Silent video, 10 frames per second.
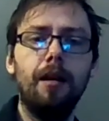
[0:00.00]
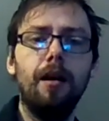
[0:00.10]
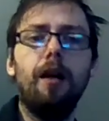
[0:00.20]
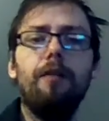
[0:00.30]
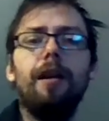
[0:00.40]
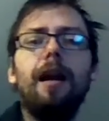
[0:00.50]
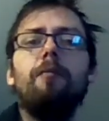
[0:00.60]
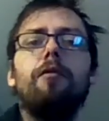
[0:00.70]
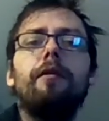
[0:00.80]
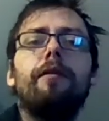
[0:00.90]

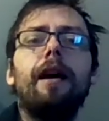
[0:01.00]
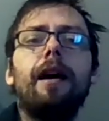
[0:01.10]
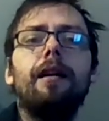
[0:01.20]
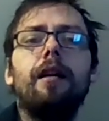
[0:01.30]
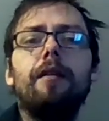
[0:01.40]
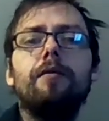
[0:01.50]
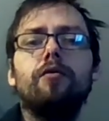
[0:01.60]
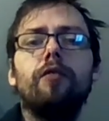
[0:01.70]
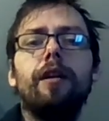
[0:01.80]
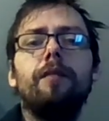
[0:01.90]
overlap with their live
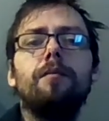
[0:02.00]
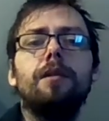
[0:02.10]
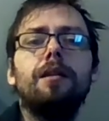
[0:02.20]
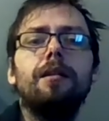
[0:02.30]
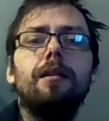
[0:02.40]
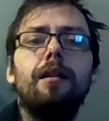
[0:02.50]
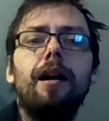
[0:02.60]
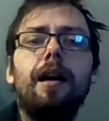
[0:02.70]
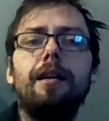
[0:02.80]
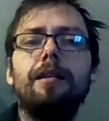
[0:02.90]
streams,
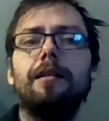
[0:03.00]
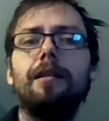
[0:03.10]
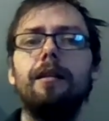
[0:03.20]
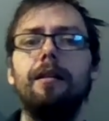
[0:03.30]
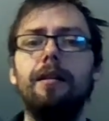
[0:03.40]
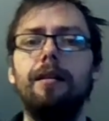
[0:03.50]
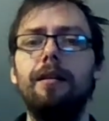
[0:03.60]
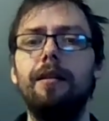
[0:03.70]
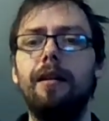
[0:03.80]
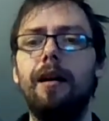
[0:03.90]
as
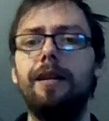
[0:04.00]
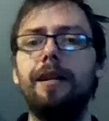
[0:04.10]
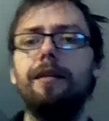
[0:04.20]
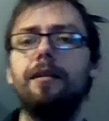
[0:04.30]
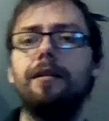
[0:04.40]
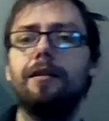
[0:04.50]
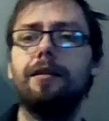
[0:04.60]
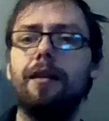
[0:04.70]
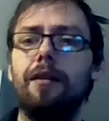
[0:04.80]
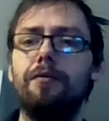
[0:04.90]
I tend to
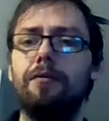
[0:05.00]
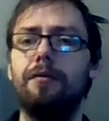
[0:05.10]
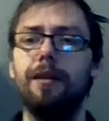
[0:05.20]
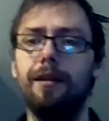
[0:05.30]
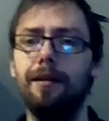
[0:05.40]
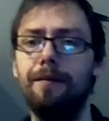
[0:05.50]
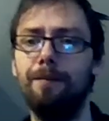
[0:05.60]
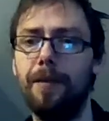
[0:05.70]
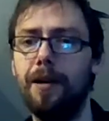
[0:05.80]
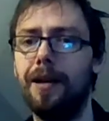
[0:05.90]
just go to
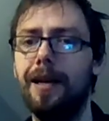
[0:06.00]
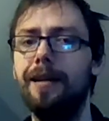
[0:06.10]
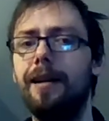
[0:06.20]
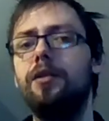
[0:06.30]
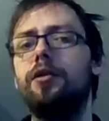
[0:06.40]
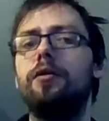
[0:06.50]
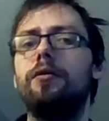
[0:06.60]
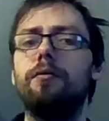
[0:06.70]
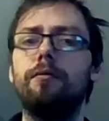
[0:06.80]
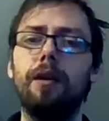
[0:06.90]
Arcade
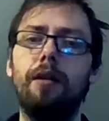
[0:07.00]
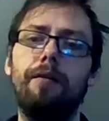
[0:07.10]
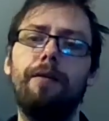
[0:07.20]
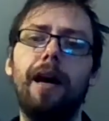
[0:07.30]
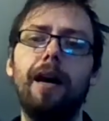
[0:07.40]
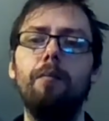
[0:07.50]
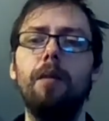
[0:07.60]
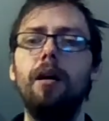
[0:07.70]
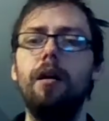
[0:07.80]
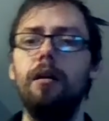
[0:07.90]
Angel, Nala Fam,
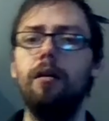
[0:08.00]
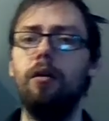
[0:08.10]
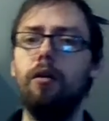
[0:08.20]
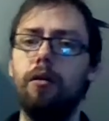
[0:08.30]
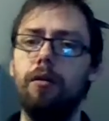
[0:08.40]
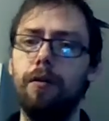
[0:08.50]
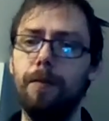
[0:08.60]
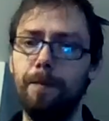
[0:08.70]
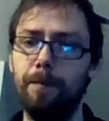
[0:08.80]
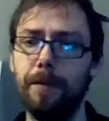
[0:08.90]
or
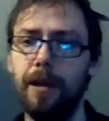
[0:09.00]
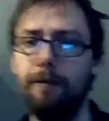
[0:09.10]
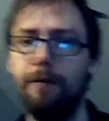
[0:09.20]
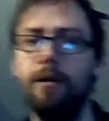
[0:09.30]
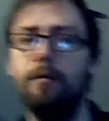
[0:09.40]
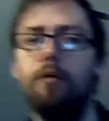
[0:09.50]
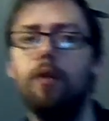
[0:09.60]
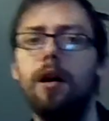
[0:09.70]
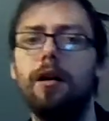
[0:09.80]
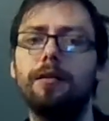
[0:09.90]
Infinite
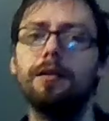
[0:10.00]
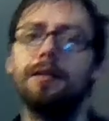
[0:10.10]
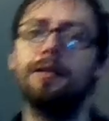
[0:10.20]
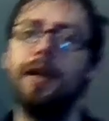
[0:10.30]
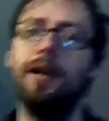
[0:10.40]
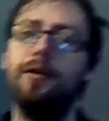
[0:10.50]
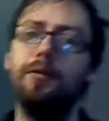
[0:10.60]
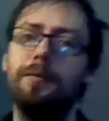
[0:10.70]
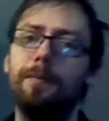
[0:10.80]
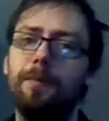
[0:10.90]
Mirage
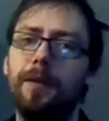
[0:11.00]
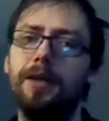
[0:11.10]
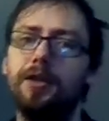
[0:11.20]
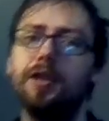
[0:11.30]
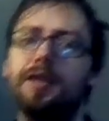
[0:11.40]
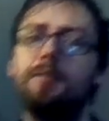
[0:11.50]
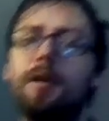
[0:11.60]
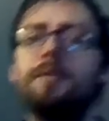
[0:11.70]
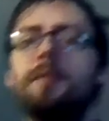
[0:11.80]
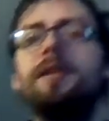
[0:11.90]
channel, which just
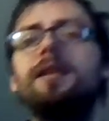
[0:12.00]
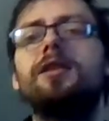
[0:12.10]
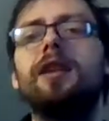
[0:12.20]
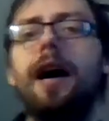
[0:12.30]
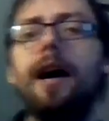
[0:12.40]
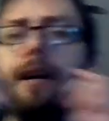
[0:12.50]
popped up in the chat,